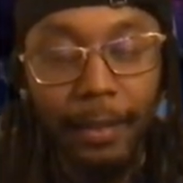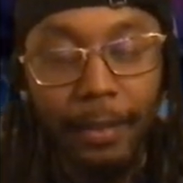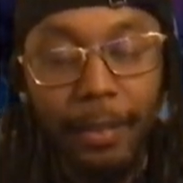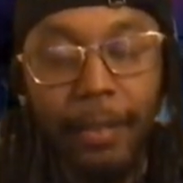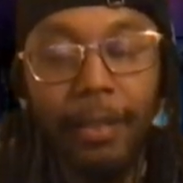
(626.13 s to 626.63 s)

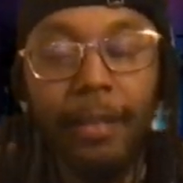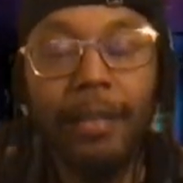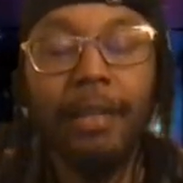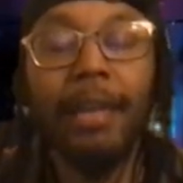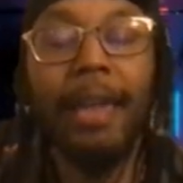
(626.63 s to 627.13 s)
The
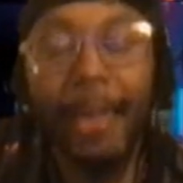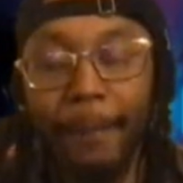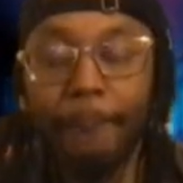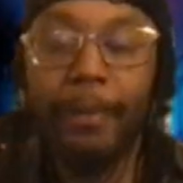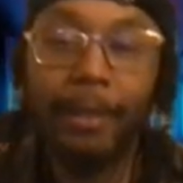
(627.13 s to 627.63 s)

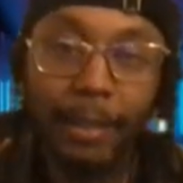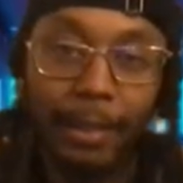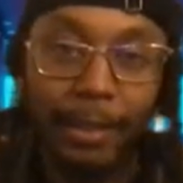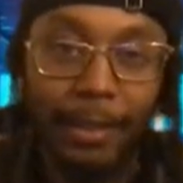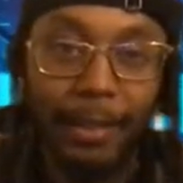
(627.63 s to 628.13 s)
ape.
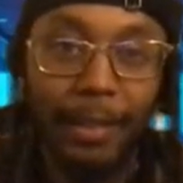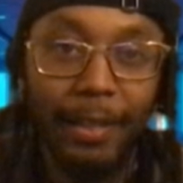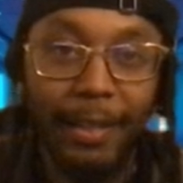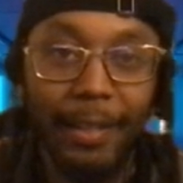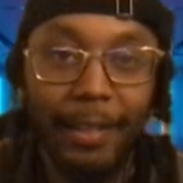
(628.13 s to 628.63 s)

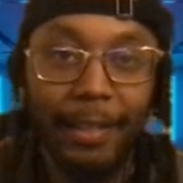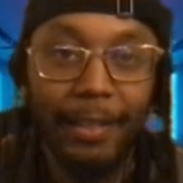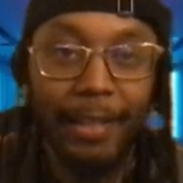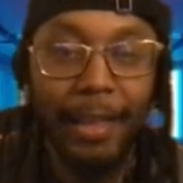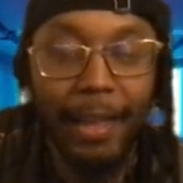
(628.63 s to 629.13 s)

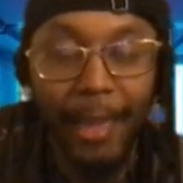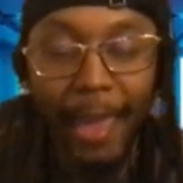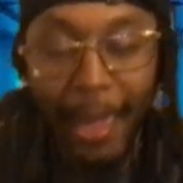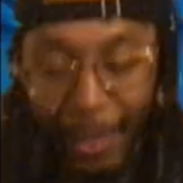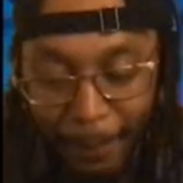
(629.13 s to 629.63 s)
the
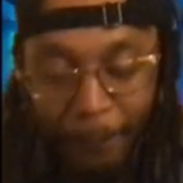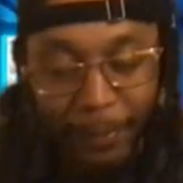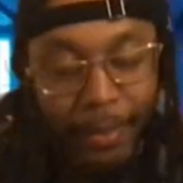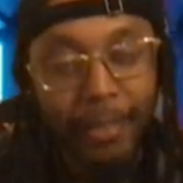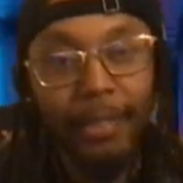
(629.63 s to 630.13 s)
ape. You
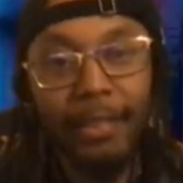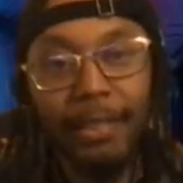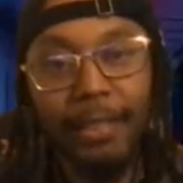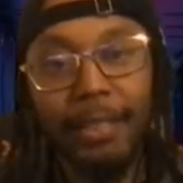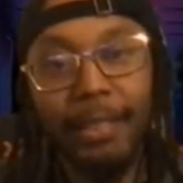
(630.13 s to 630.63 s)

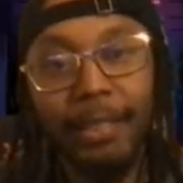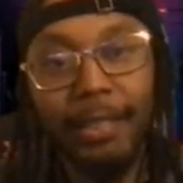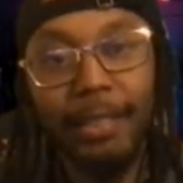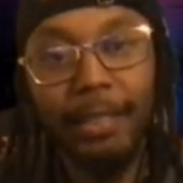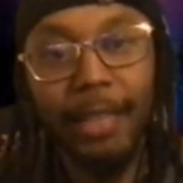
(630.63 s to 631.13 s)

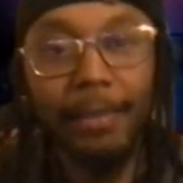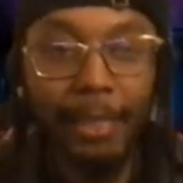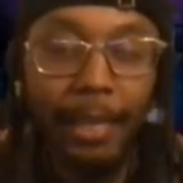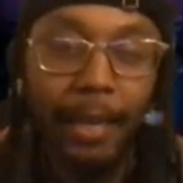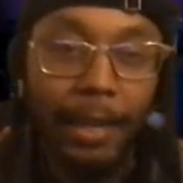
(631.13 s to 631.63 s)
know what I'm
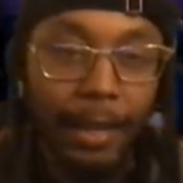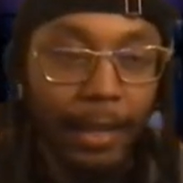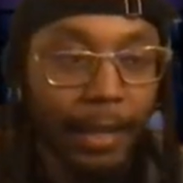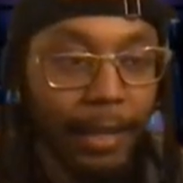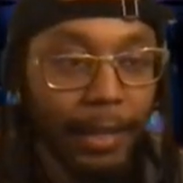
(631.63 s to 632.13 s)
saying?
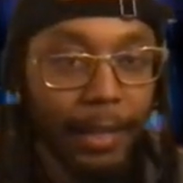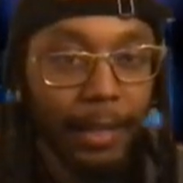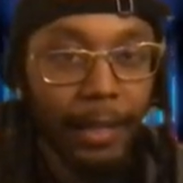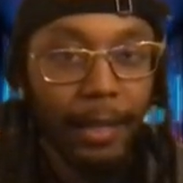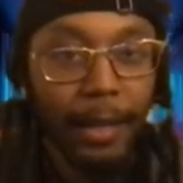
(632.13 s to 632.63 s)

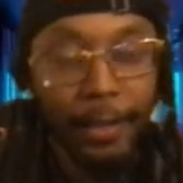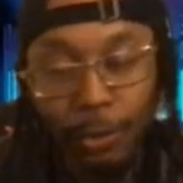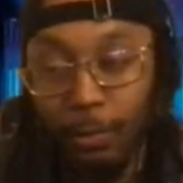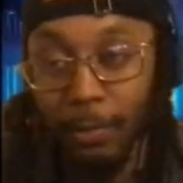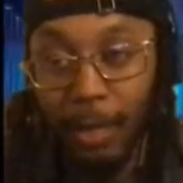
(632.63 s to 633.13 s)

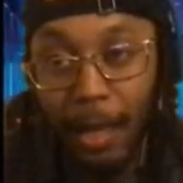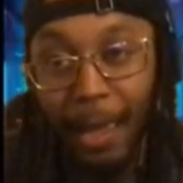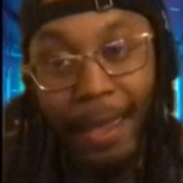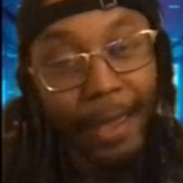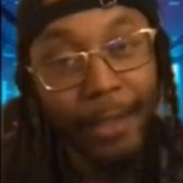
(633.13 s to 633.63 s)
Hustle. I
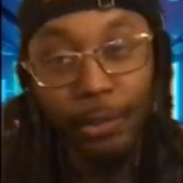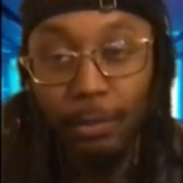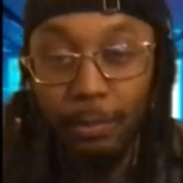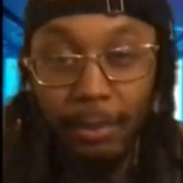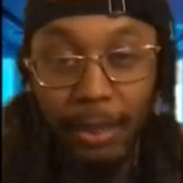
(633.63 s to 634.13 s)
had
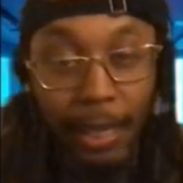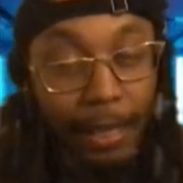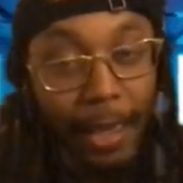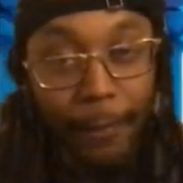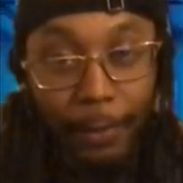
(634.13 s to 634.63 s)
Hustle
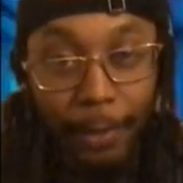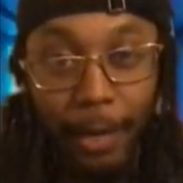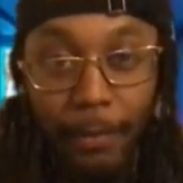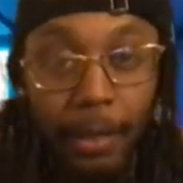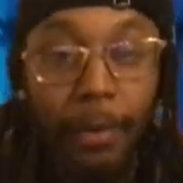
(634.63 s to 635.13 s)
taking every
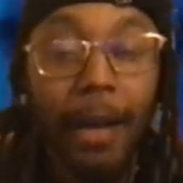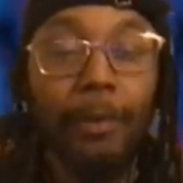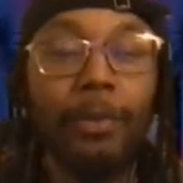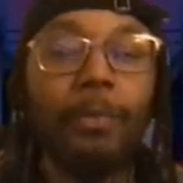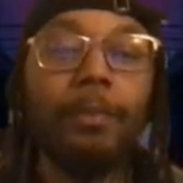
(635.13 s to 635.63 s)
round. Yo, I
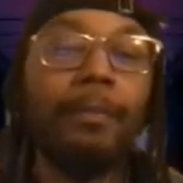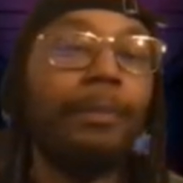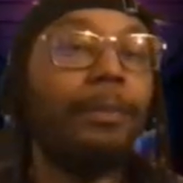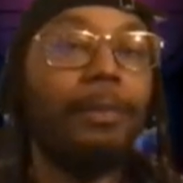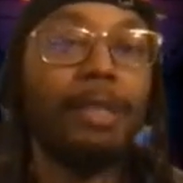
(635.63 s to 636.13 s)
don't know
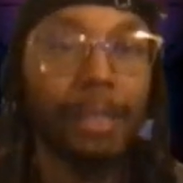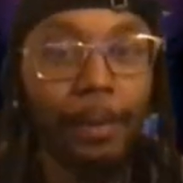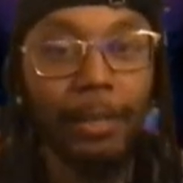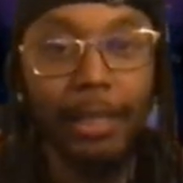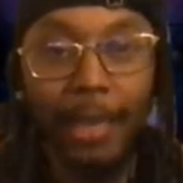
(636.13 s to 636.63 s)
what's up
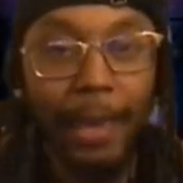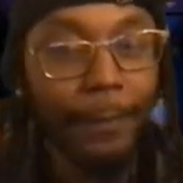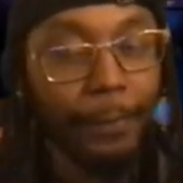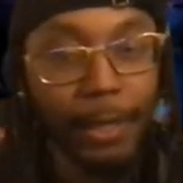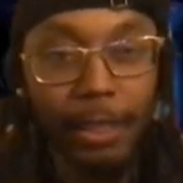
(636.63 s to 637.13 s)
with the
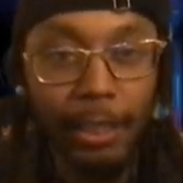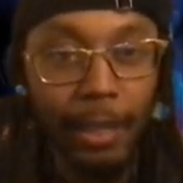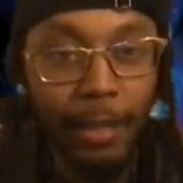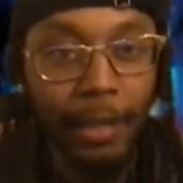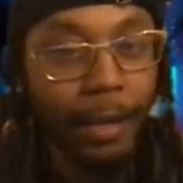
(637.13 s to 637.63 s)
caffeine
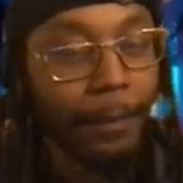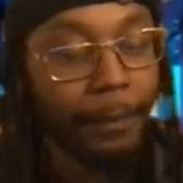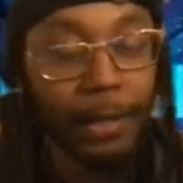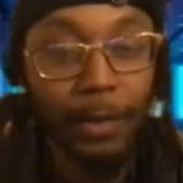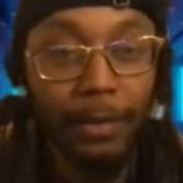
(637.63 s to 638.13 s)
chat. Y'all,
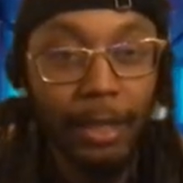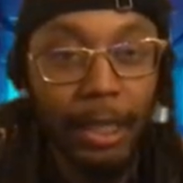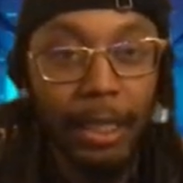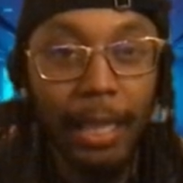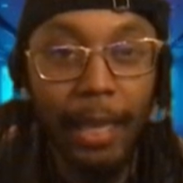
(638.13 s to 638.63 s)
yo,
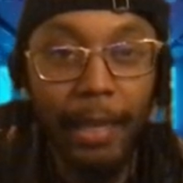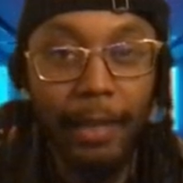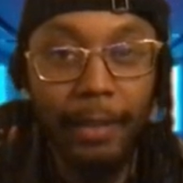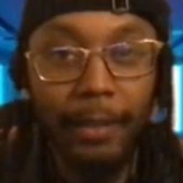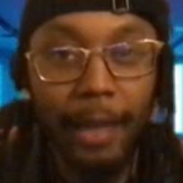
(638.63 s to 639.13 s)
like,
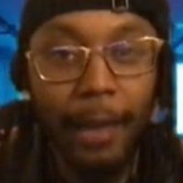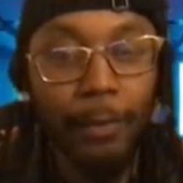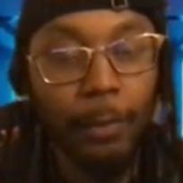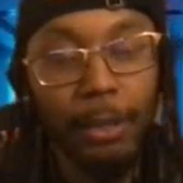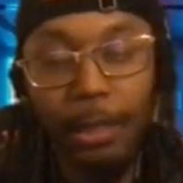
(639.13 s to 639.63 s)
I don't
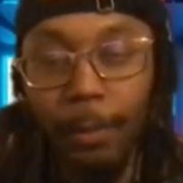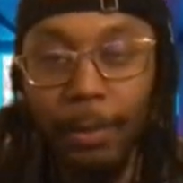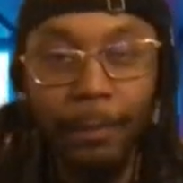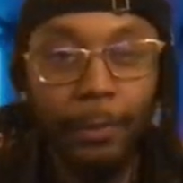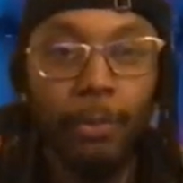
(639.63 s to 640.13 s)
know what's up with
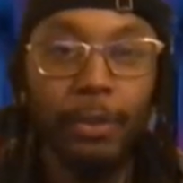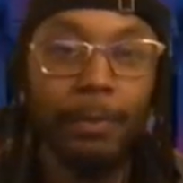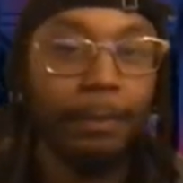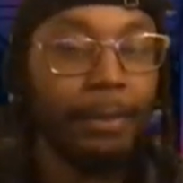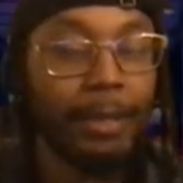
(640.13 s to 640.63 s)
them votes,
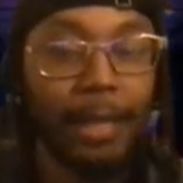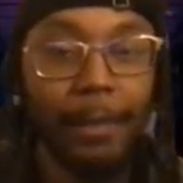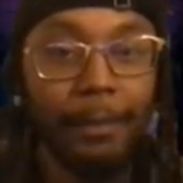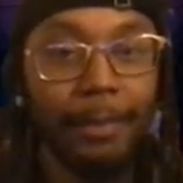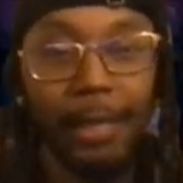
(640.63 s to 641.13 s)
but they
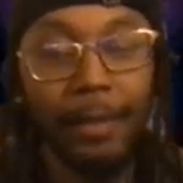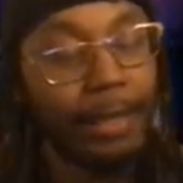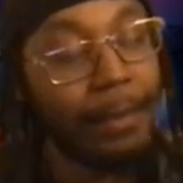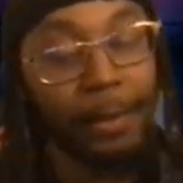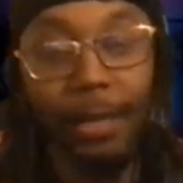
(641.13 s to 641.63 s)
they,
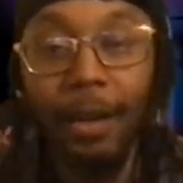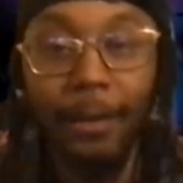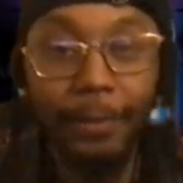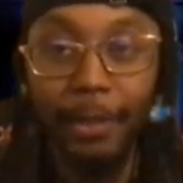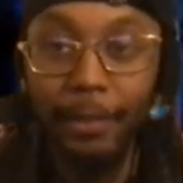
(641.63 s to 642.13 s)
they be
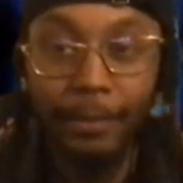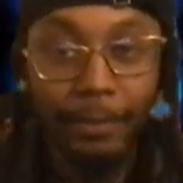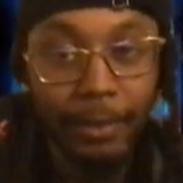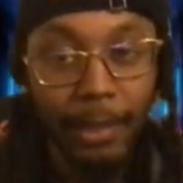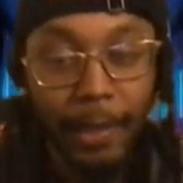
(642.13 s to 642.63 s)
off, yo.
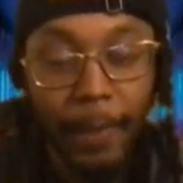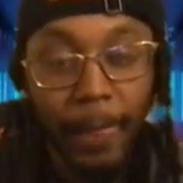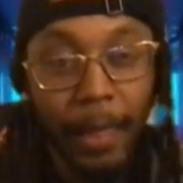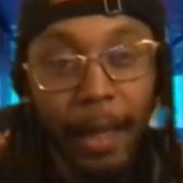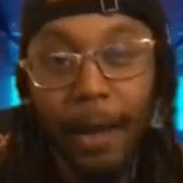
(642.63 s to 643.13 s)

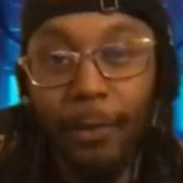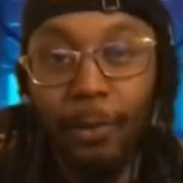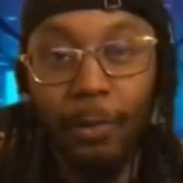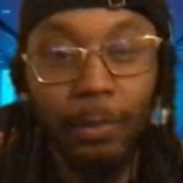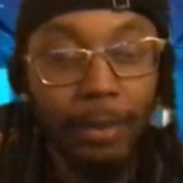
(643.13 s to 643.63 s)
I don't
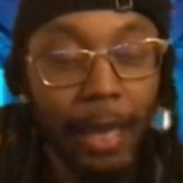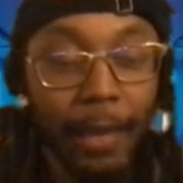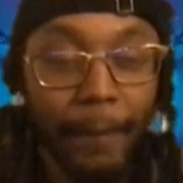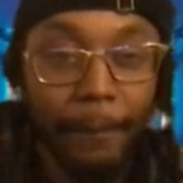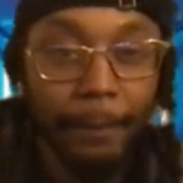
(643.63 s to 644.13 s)
know,
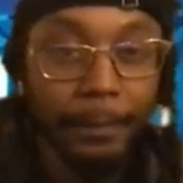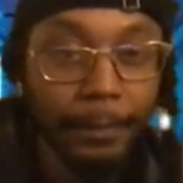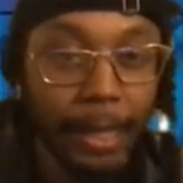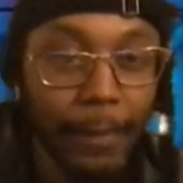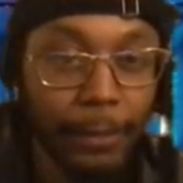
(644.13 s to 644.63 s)
like
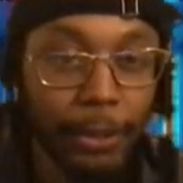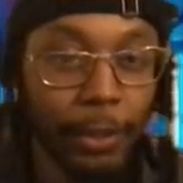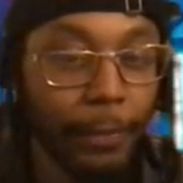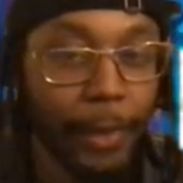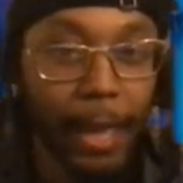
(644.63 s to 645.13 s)
if
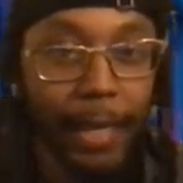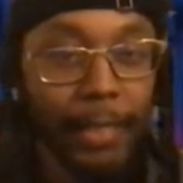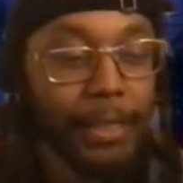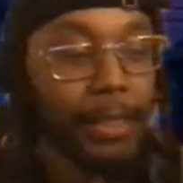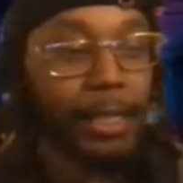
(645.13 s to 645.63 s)
Surf had
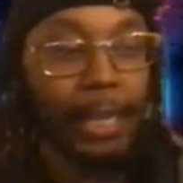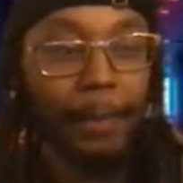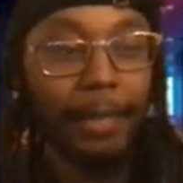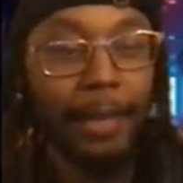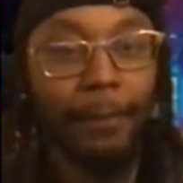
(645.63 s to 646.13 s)
his
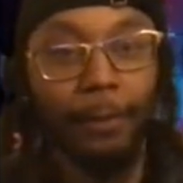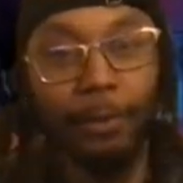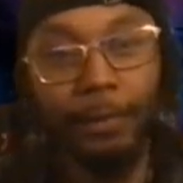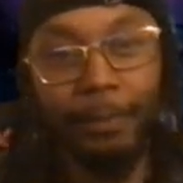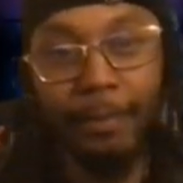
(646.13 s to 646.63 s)
team in there
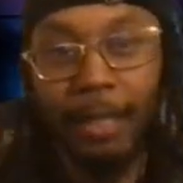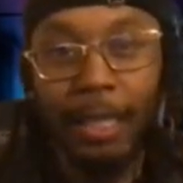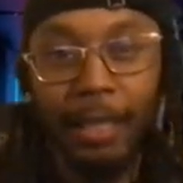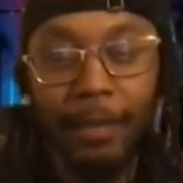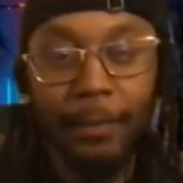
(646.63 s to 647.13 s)
voting
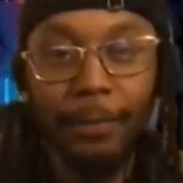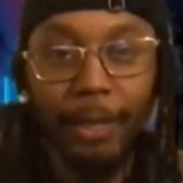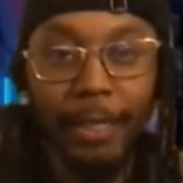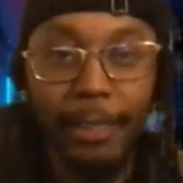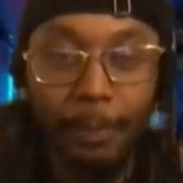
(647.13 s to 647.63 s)
for
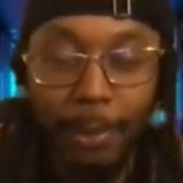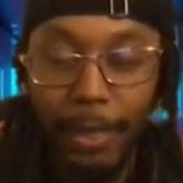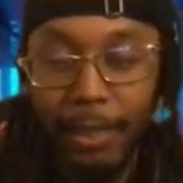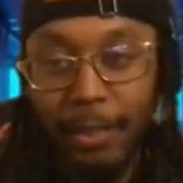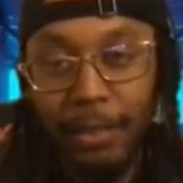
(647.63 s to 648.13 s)
his
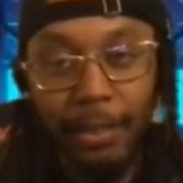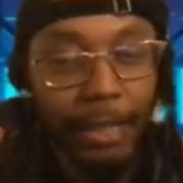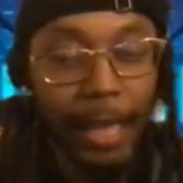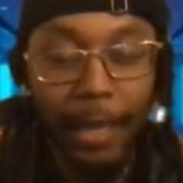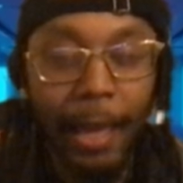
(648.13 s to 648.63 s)
picks,
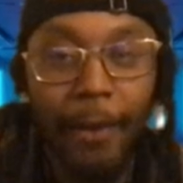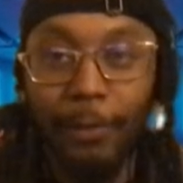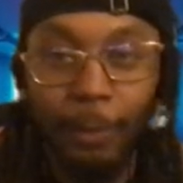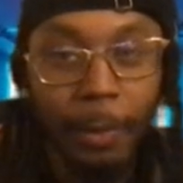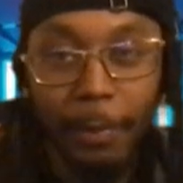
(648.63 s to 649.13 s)
like I don't
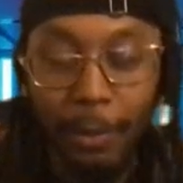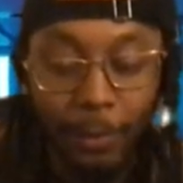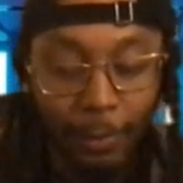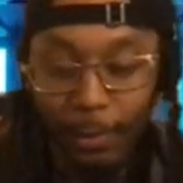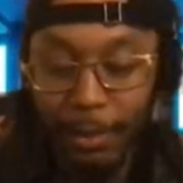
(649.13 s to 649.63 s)
know what be
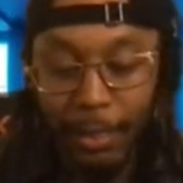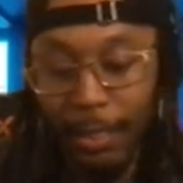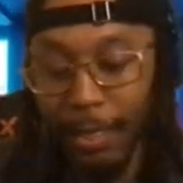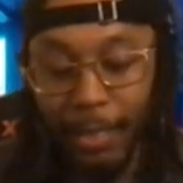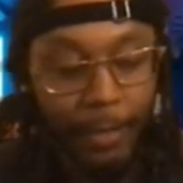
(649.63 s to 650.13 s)
going on in
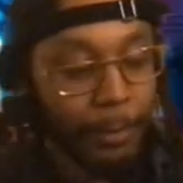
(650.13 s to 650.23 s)
there, yo.